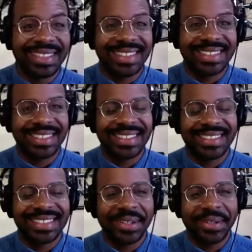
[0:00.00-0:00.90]
next year.
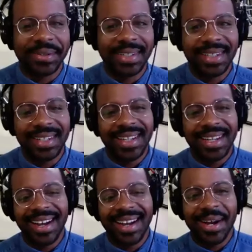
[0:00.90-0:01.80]
So,
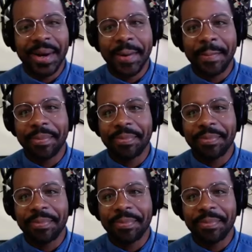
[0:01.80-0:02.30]
um,